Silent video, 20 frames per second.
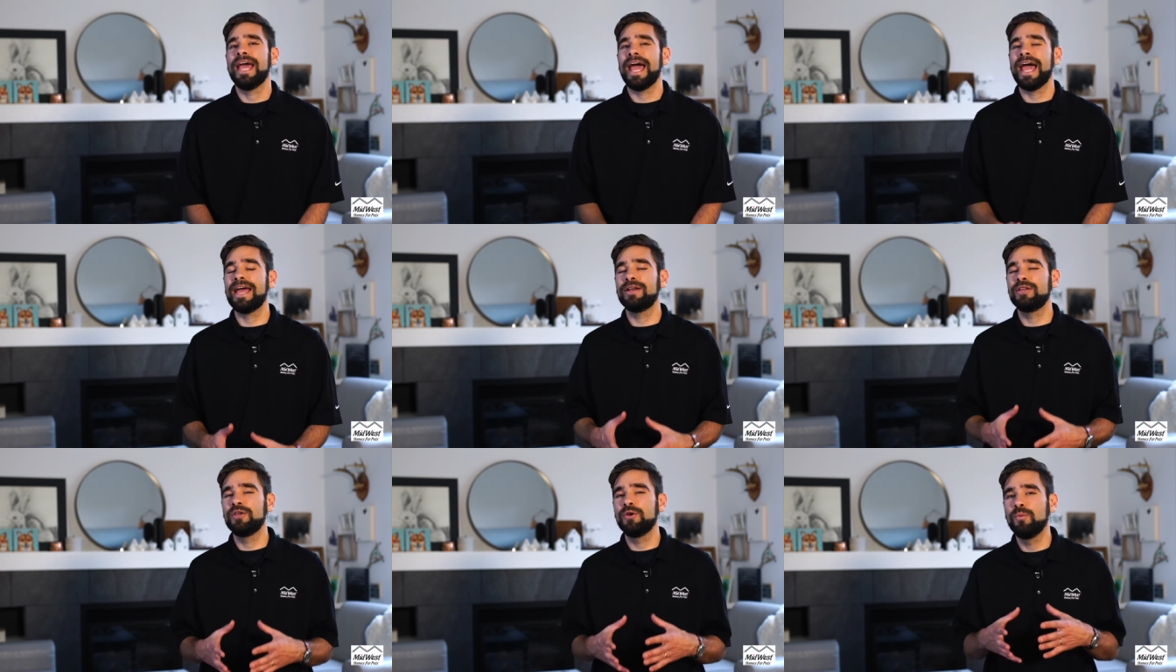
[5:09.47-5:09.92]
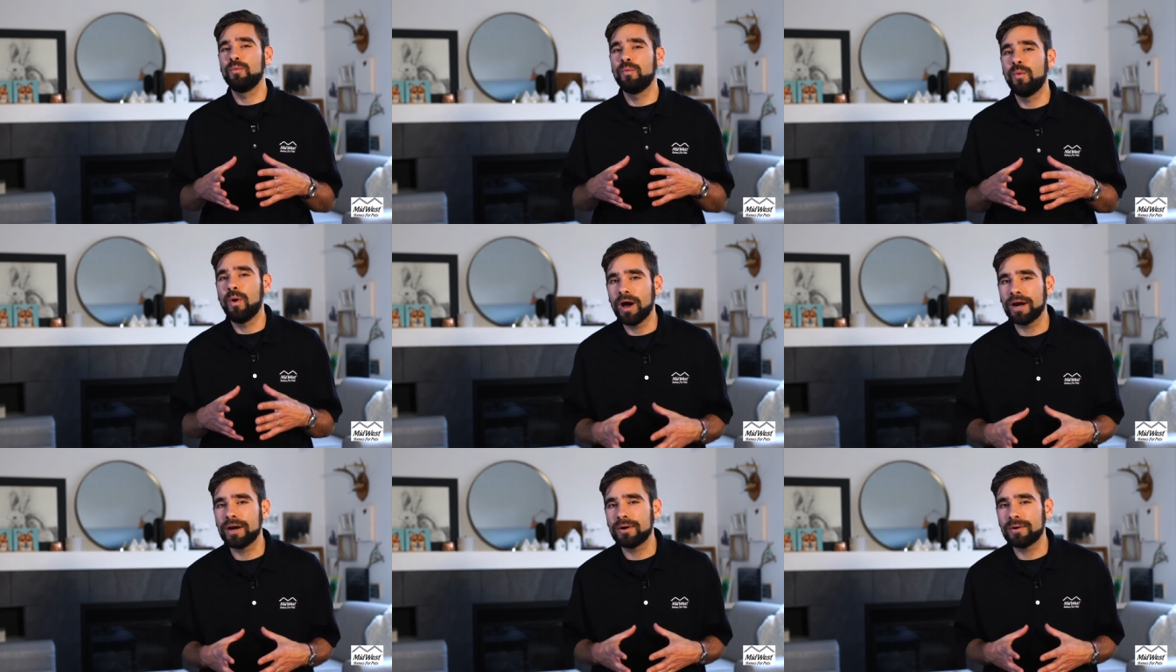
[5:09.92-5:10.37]
And you
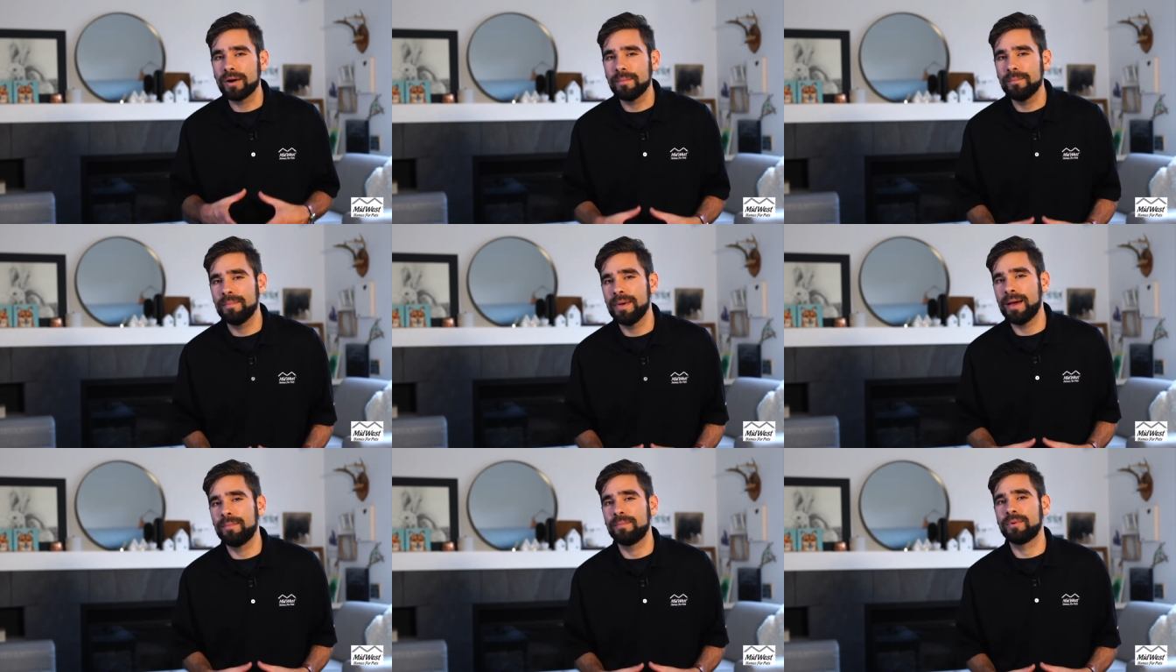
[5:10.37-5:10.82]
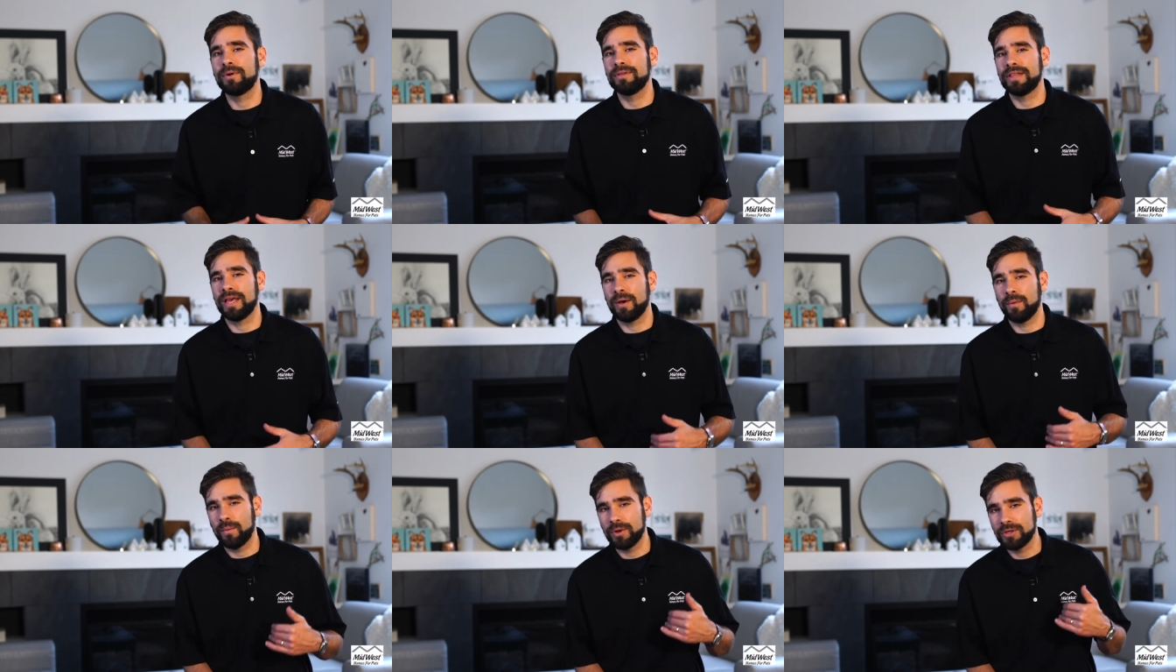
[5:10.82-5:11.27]
wanna remember
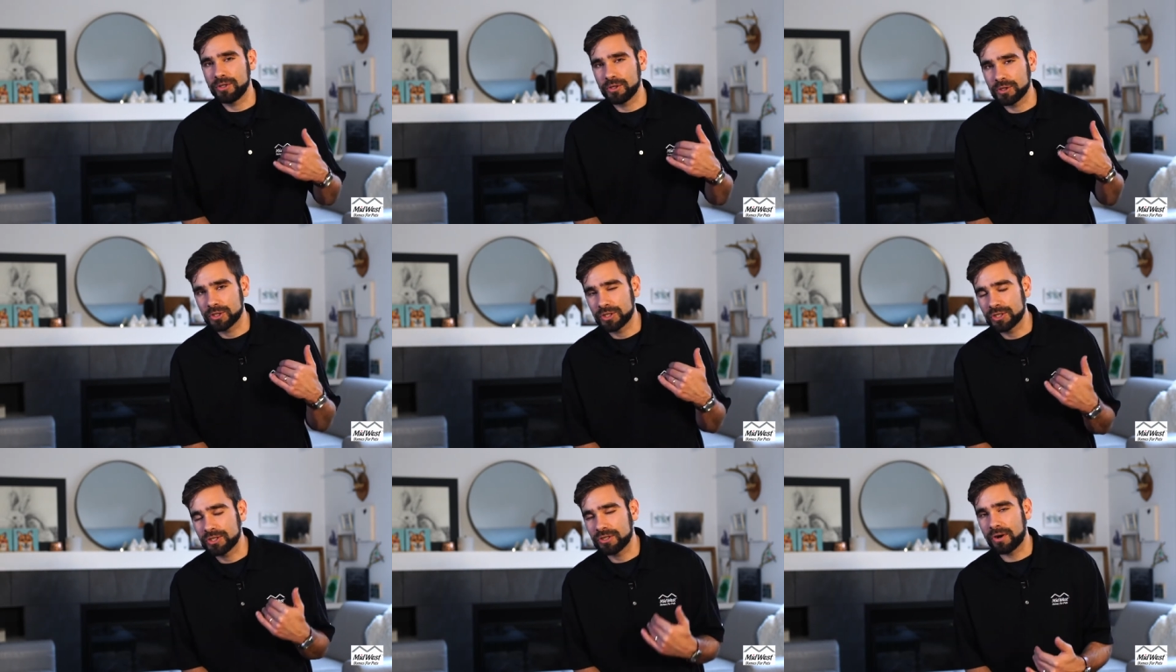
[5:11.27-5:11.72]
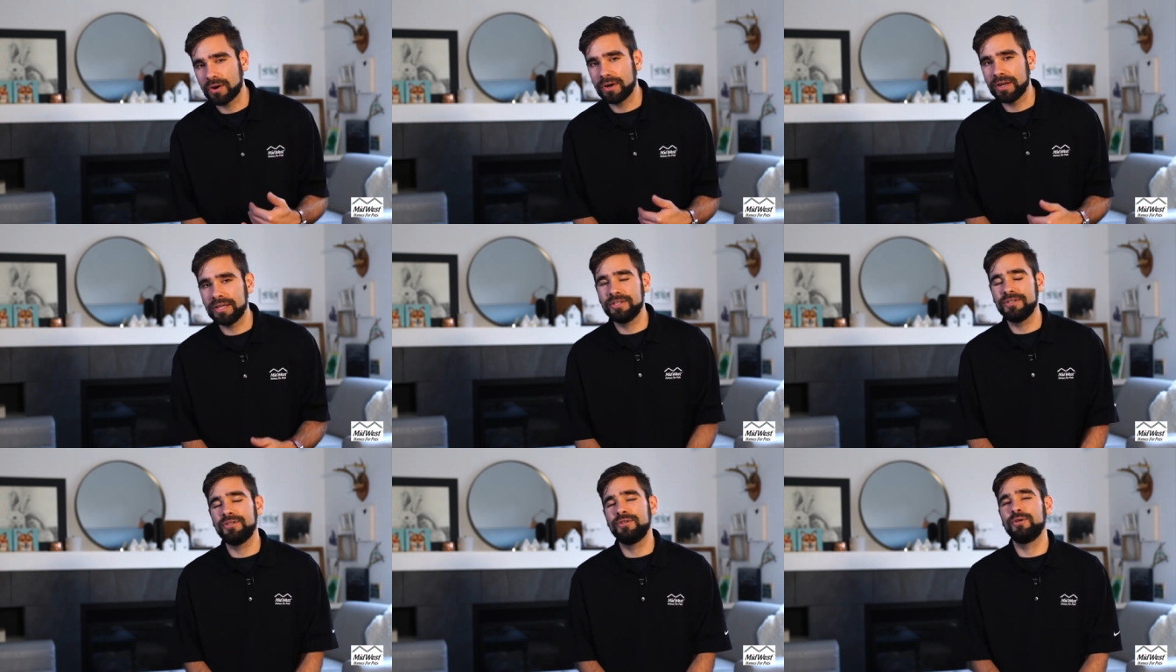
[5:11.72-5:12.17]
that when you're
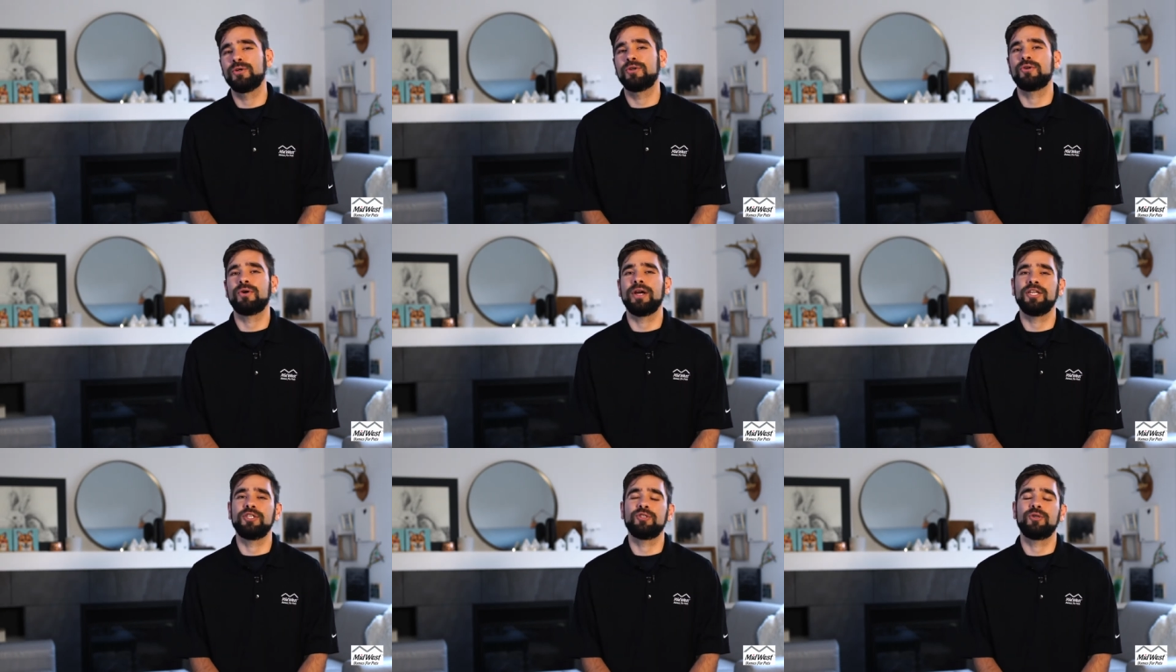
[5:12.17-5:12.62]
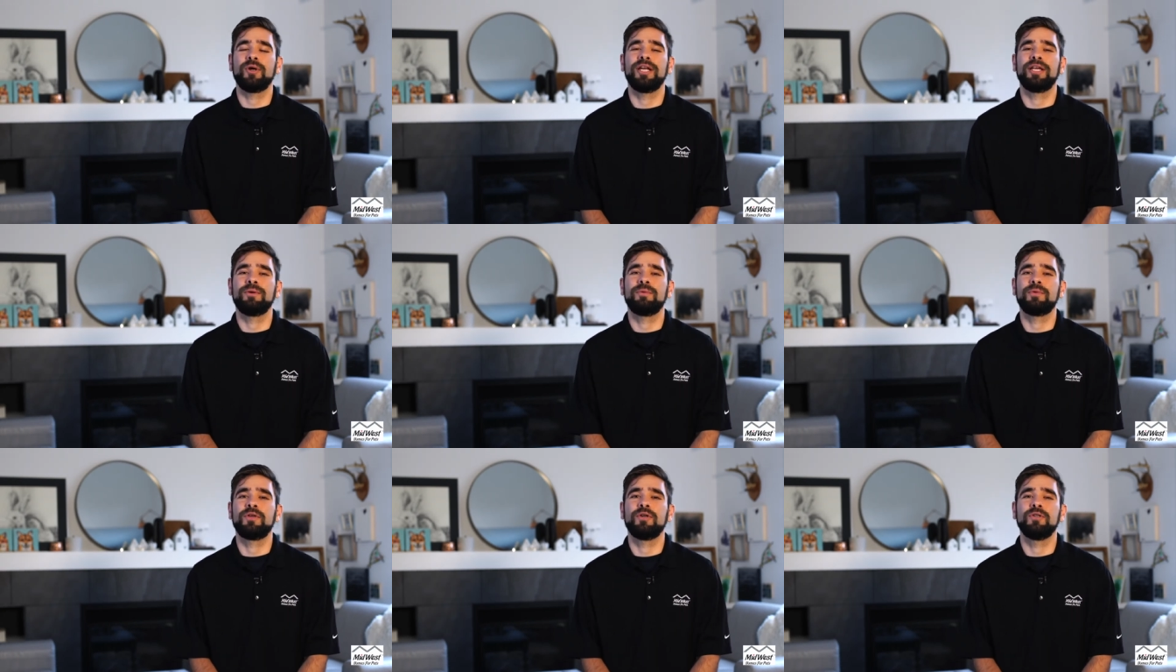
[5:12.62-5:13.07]
starting to do crate
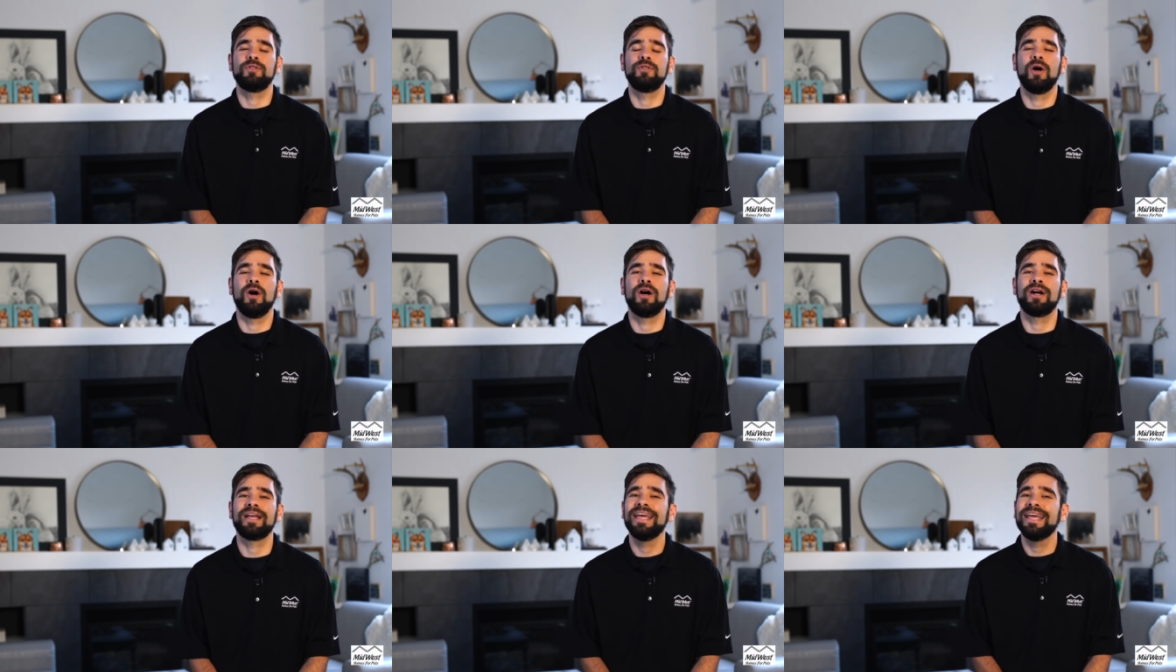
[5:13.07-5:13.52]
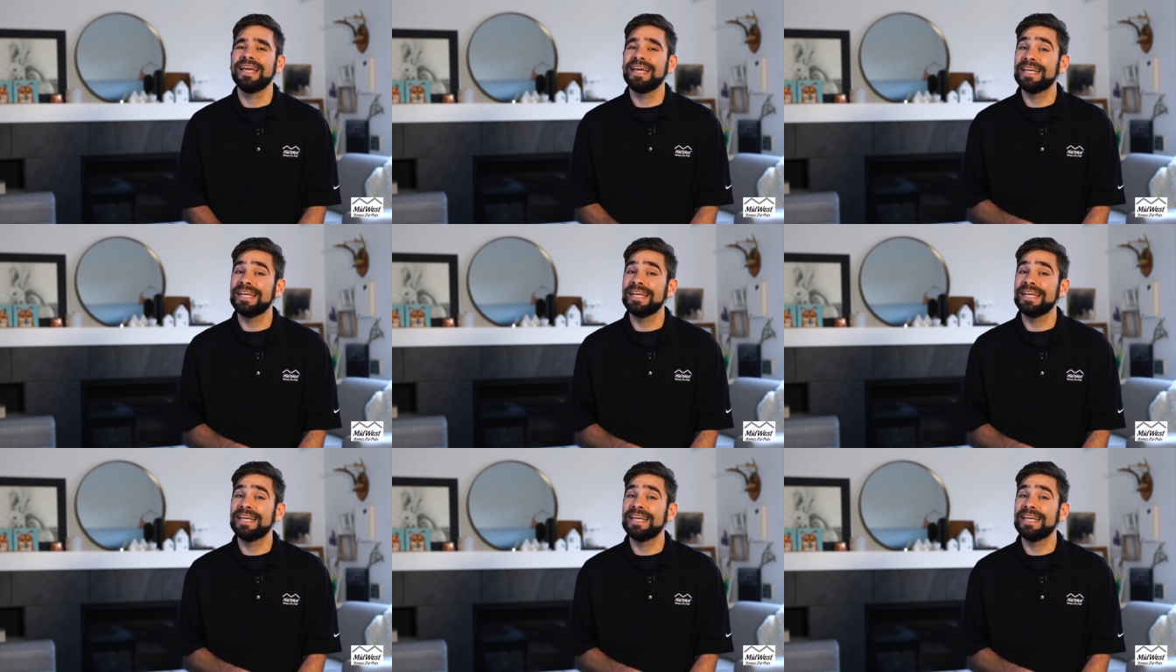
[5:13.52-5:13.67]
training with your dog,